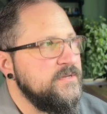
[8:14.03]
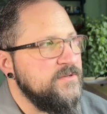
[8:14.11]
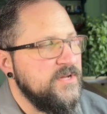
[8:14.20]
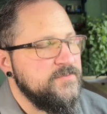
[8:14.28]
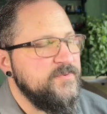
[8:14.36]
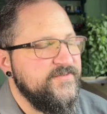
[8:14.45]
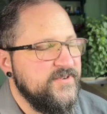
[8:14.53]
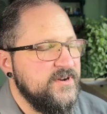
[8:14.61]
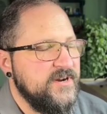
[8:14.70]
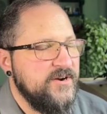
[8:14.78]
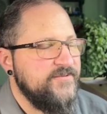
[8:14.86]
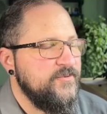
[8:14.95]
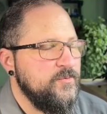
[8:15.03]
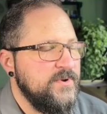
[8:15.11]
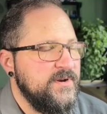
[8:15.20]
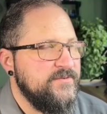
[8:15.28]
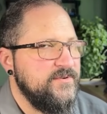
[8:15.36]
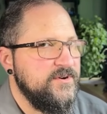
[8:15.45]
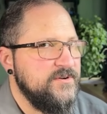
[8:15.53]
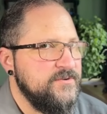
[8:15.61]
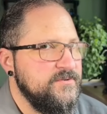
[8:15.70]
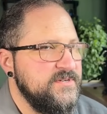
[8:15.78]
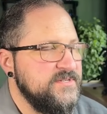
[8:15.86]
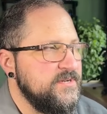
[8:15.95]
You have to be very careful whenever you're
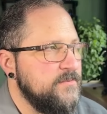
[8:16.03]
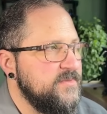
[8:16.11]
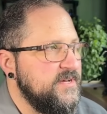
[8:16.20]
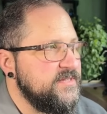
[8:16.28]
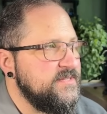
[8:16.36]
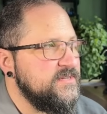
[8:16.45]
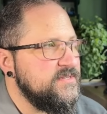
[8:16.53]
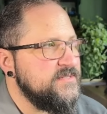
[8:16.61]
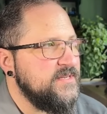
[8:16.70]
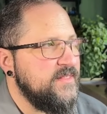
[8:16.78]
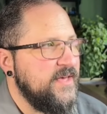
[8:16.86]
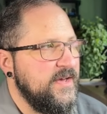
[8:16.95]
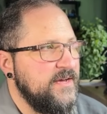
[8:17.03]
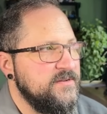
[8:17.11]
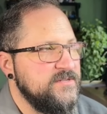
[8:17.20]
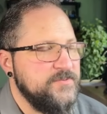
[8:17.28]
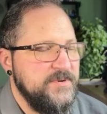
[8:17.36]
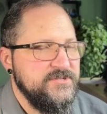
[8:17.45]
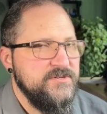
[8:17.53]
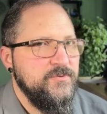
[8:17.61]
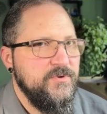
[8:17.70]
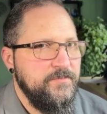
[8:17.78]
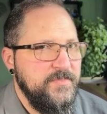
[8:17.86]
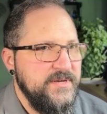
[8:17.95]
doing something like this, that especially
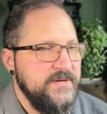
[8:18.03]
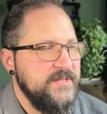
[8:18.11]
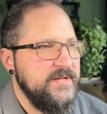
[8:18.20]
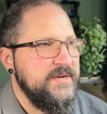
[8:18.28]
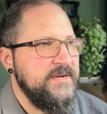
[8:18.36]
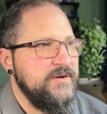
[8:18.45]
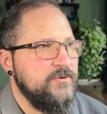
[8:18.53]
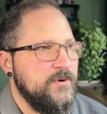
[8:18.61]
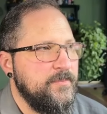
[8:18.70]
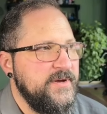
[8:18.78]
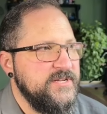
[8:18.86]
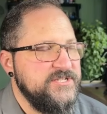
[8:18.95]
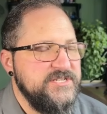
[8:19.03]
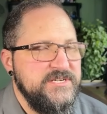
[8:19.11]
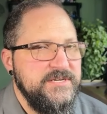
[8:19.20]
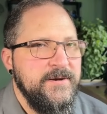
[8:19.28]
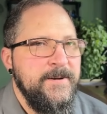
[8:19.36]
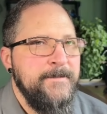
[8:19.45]
with PLA or PETG,